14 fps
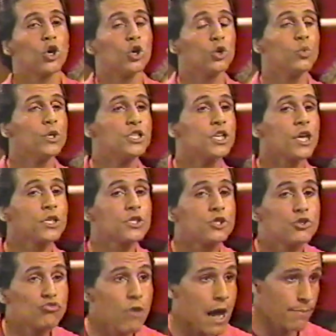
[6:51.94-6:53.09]
Could we just
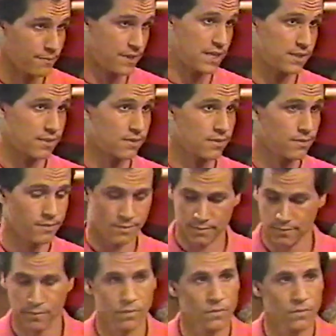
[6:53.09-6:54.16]
drop this? No.